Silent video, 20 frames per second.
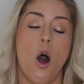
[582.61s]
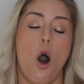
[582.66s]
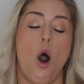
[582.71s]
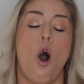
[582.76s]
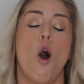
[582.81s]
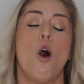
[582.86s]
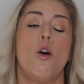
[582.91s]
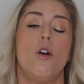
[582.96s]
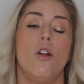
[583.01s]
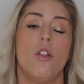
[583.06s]

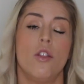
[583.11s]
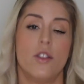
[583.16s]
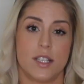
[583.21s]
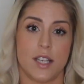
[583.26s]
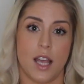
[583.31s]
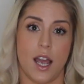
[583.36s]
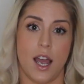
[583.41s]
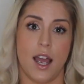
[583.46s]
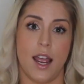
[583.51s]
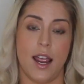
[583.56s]
all the
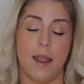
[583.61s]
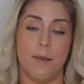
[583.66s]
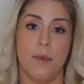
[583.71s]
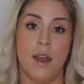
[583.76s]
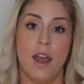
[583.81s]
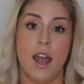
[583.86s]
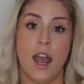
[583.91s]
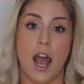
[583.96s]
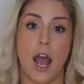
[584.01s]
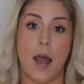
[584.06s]

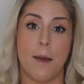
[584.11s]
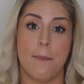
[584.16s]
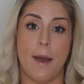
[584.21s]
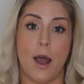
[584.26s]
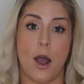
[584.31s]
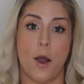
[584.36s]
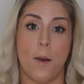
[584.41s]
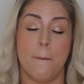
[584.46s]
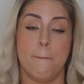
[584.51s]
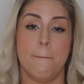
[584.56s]
time
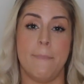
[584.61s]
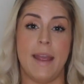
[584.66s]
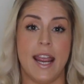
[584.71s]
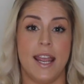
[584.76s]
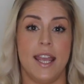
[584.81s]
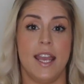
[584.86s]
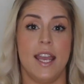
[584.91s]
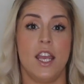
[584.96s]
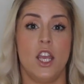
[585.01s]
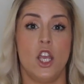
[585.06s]
about
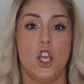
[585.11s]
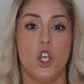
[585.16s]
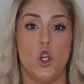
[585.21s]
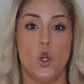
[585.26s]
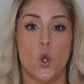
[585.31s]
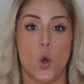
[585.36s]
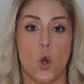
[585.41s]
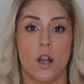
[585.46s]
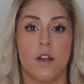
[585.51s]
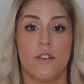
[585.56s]
making
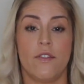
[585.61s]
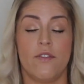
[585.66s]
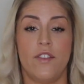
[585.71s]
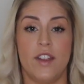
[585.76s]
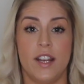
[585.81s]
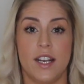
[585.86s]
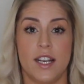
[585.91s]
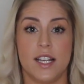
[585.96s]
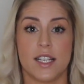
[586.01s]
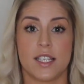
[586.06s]
your
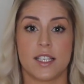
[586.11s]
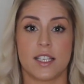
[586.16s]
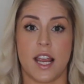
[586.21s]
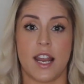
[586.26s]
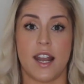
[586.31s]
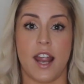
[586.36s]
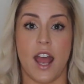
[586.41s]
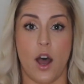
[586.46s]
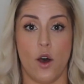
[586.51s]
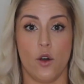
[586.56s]
fitness
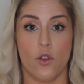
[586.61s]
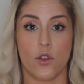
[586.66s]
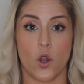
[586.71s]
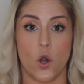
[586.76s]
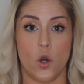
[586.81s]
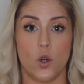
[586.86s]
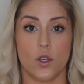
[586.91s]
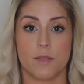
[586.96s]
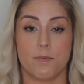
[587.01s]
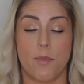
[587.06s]
and health
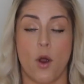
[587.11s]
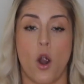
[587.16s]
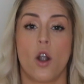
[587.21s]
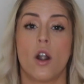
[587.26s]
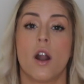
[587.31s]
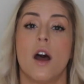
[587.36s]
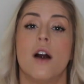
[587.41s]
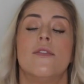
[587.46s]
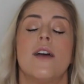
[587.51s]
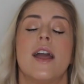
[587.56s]
goals
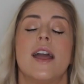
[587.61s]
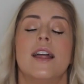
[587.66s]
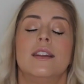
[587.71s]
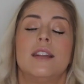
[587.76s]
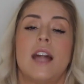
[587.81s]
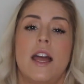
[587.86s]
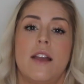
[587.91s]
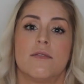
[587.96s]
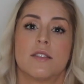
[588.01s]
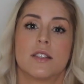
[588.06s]
part of a
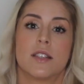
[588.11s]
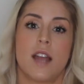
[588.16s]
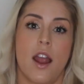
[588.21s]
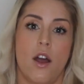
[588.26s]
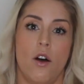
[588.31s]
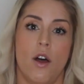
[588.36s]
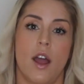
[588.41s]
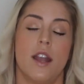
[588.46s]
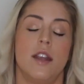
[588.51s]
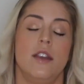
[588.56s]

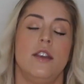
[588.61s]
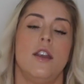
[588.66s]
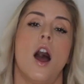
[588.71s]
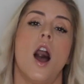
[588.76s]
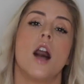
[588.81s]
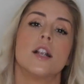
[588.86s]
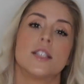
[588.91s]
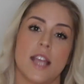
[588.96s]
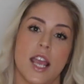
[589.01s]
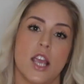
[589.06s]
lifestyle and
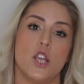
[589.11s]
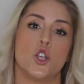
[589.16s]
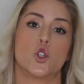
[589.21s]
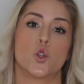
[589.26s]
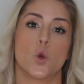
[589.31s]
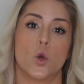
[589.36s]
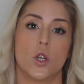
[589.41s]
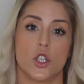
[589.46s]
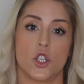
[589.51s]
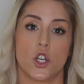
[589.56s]
not a
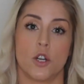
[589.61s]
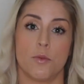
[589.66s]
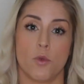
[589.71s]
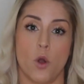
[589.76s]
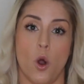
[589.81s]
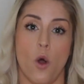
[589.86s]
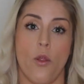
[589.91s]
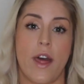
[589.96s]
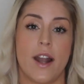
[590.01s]
short term goal.